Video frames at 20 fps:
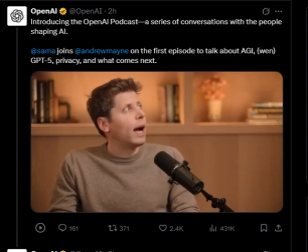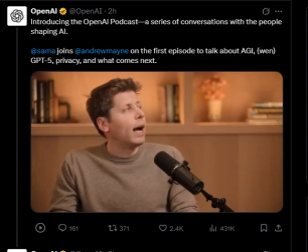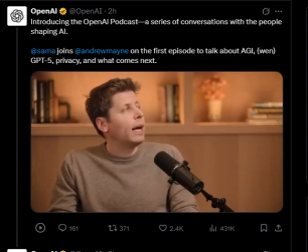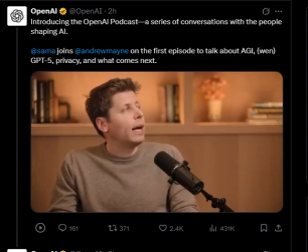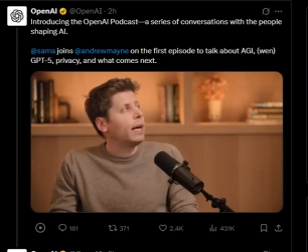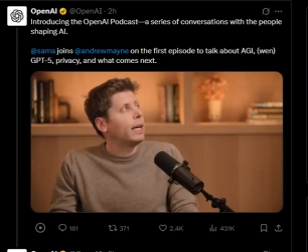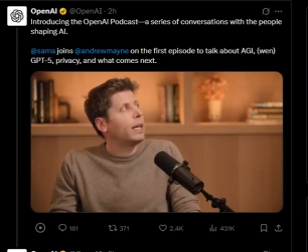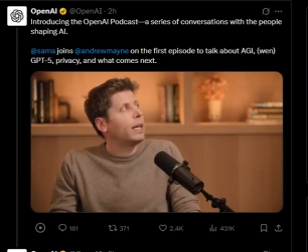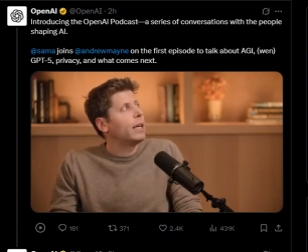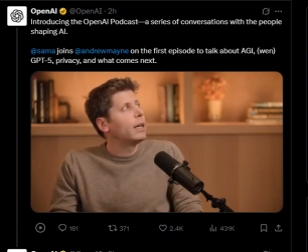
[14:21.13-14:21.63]

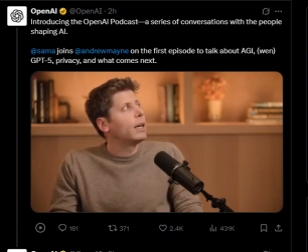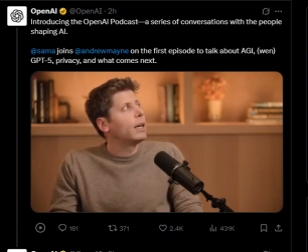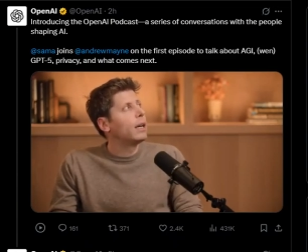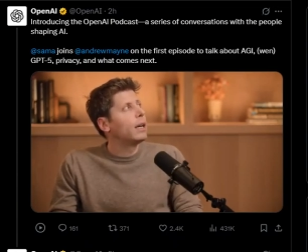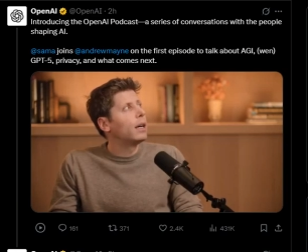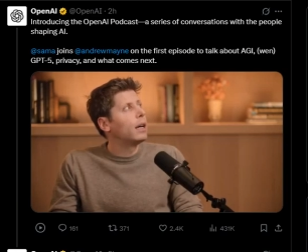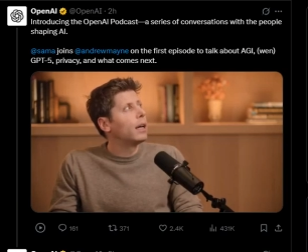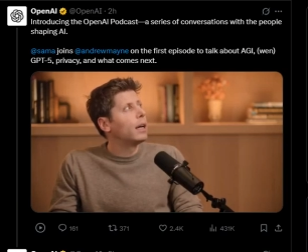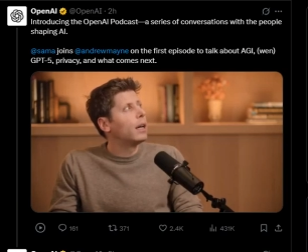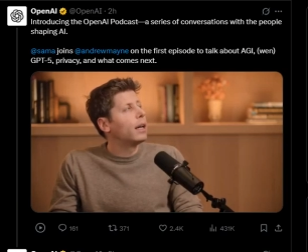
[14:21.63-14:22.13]
I
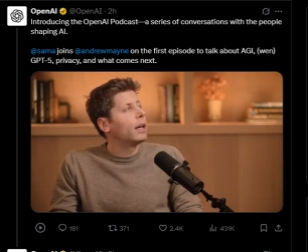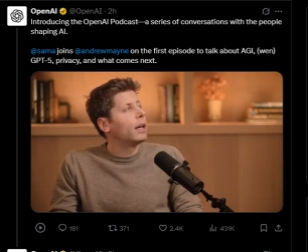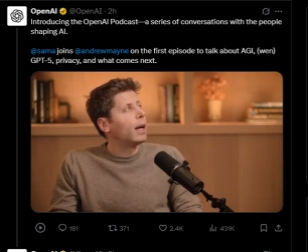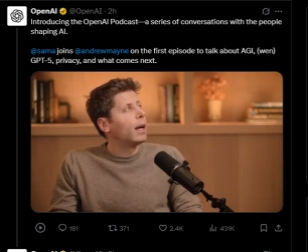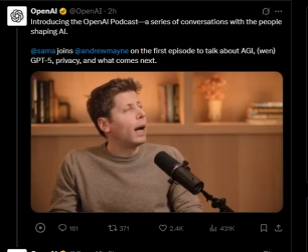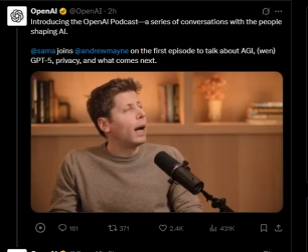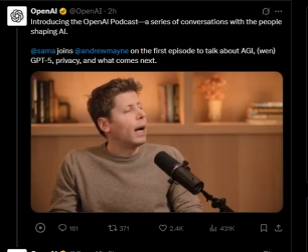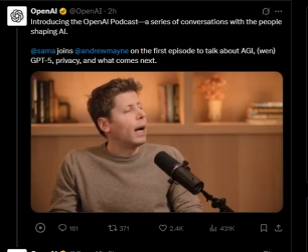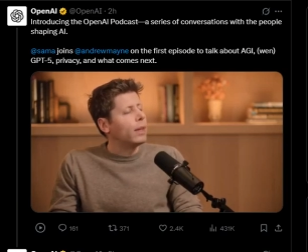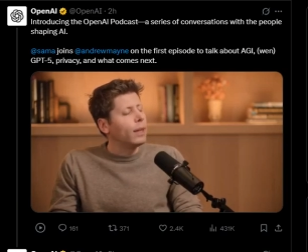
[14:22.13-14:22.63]

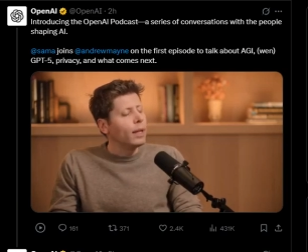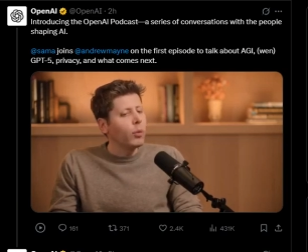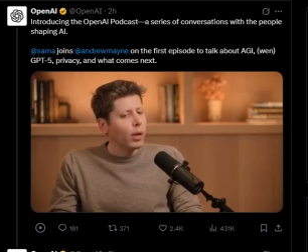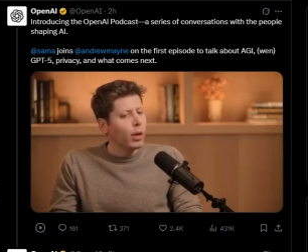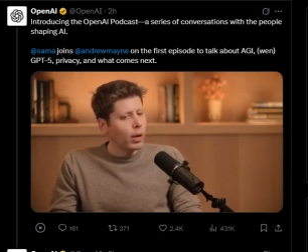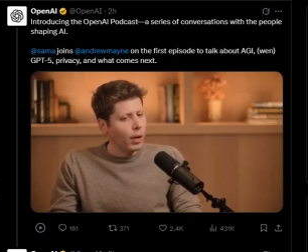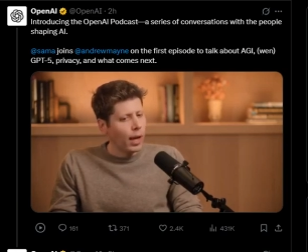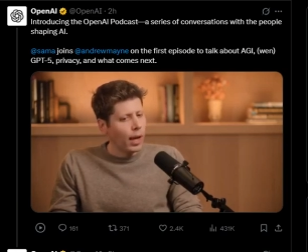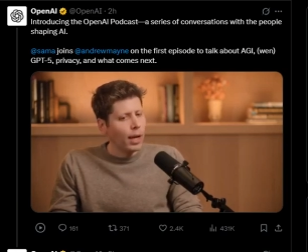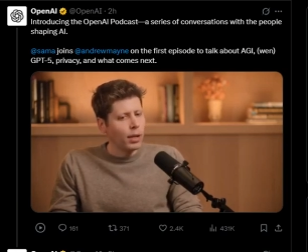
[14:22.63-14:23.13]
think
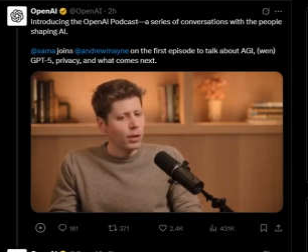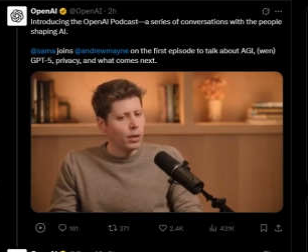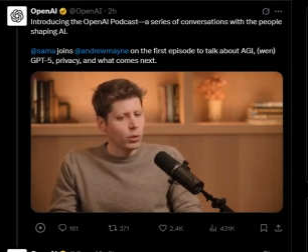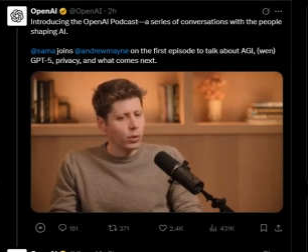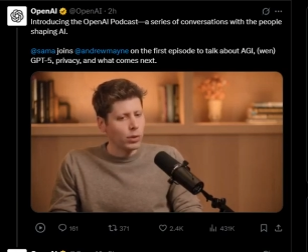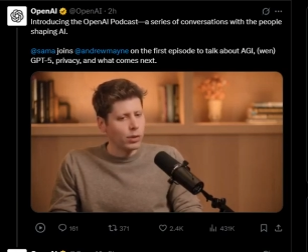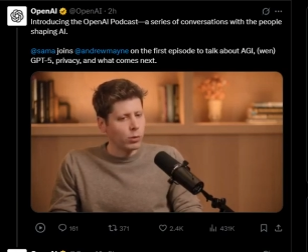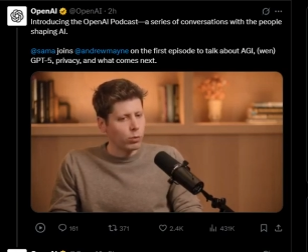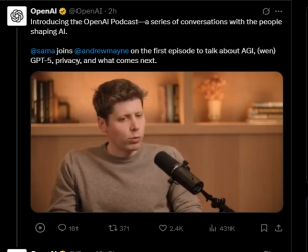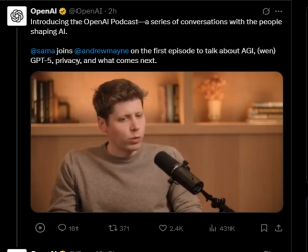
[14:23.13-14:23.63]
we are heading
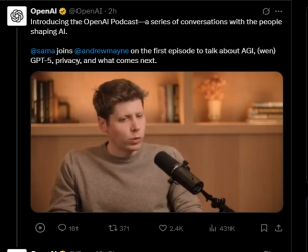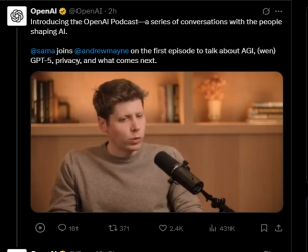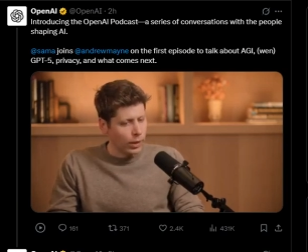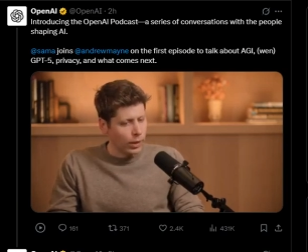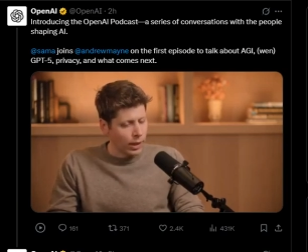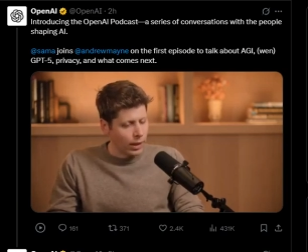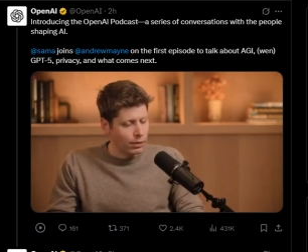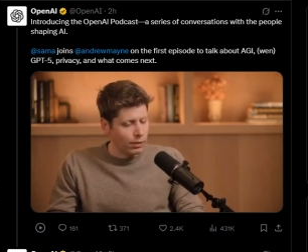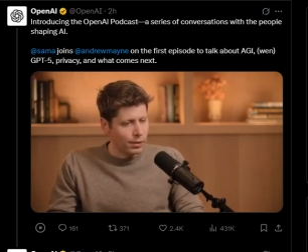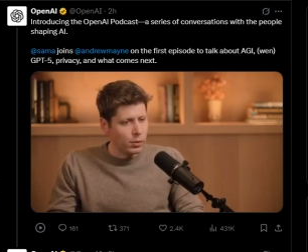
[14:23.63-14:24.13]
towards a world
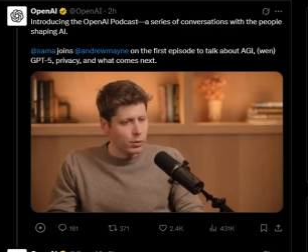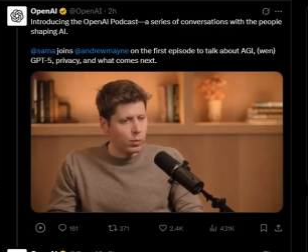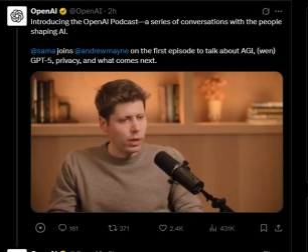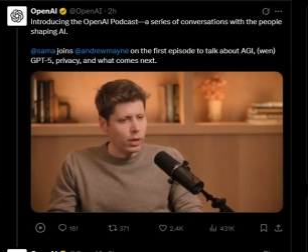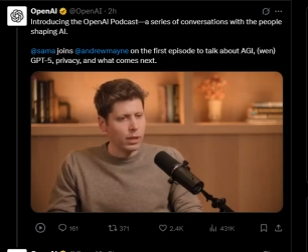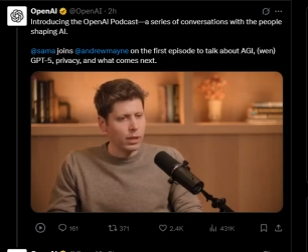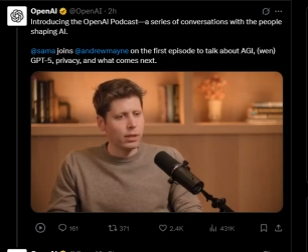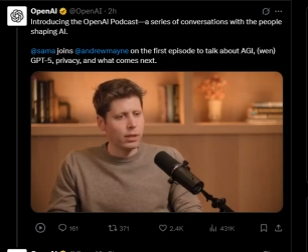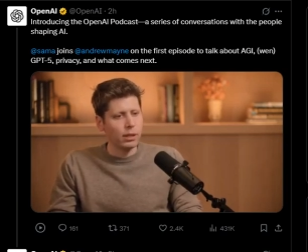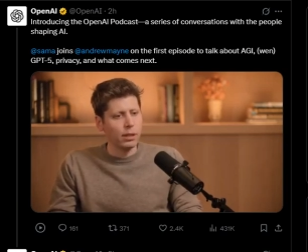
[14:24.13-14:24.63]
where if you
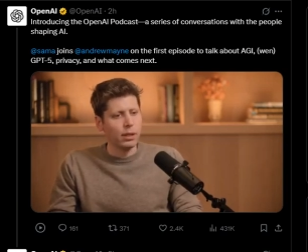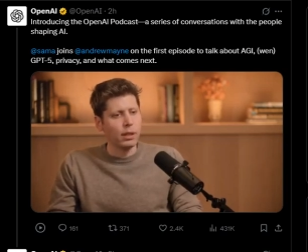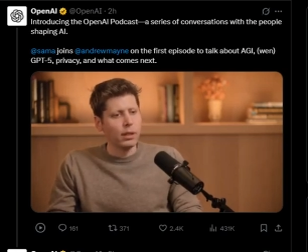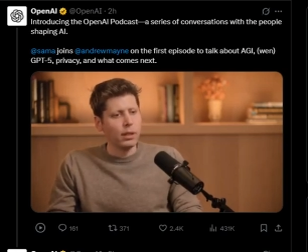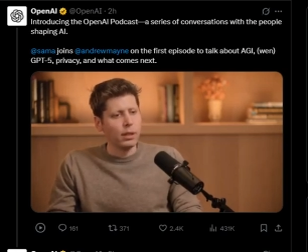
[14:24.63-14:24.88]
want,